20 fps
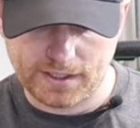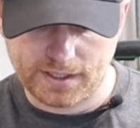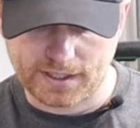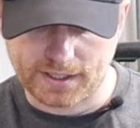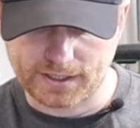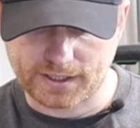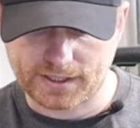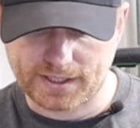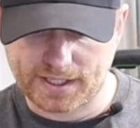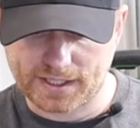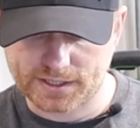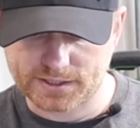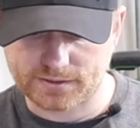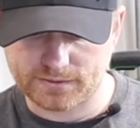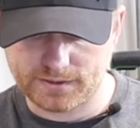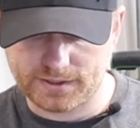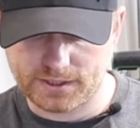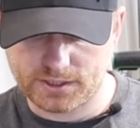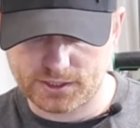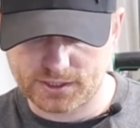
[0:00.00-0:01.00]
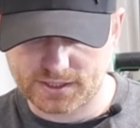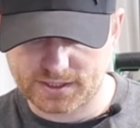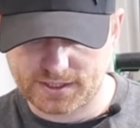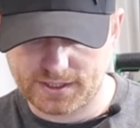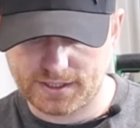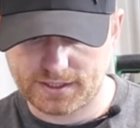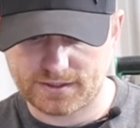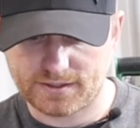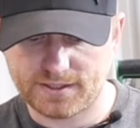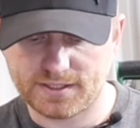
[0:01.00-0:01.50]
I can actually just
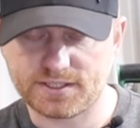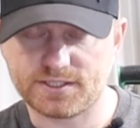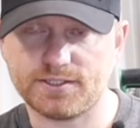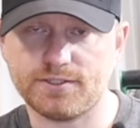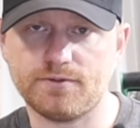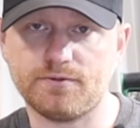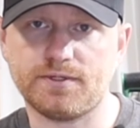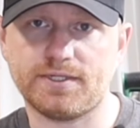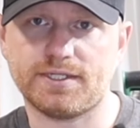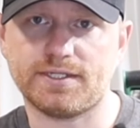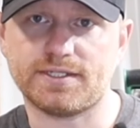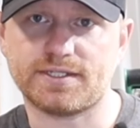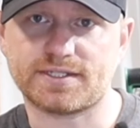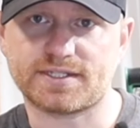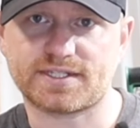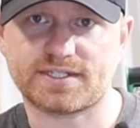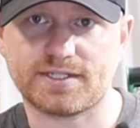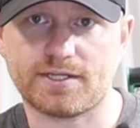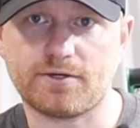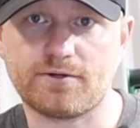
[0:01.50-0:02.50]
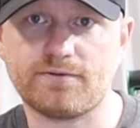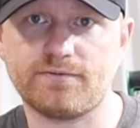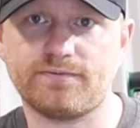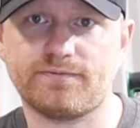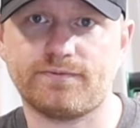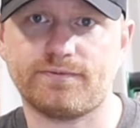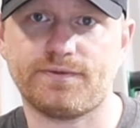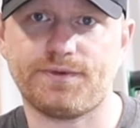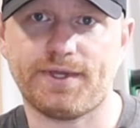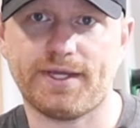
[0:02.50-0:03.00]
take this unit itself,
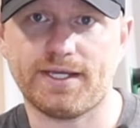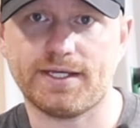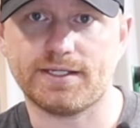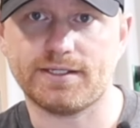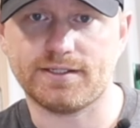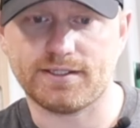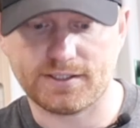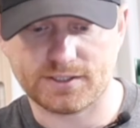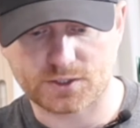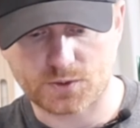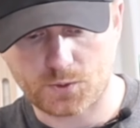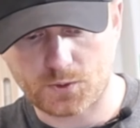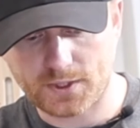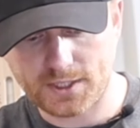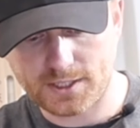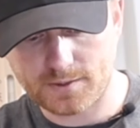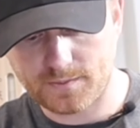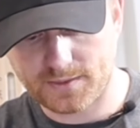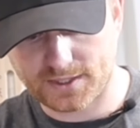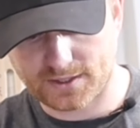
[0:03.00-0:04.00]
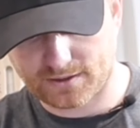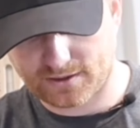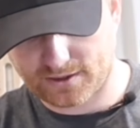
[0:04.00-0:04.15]
and it's quite a bit